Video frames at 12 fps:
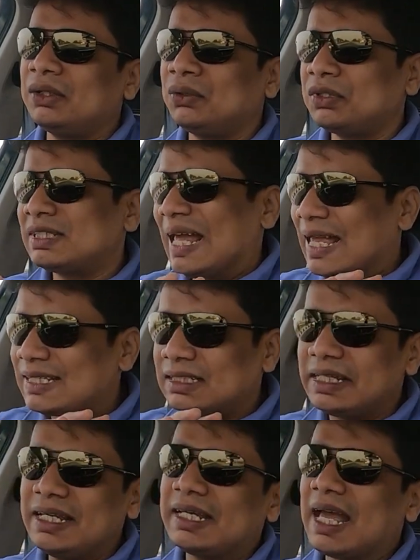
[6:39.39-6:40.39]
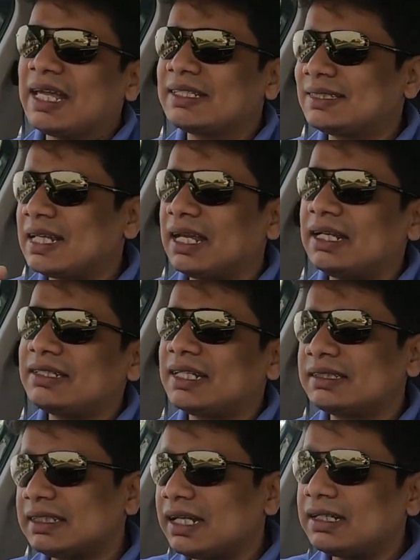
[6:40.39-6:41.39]
it's as sleek, as stylish
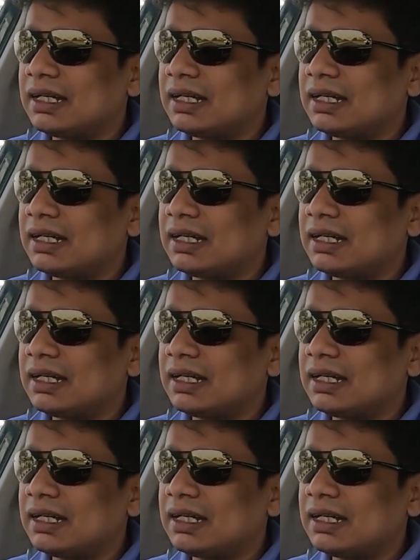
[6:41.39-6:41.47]
as that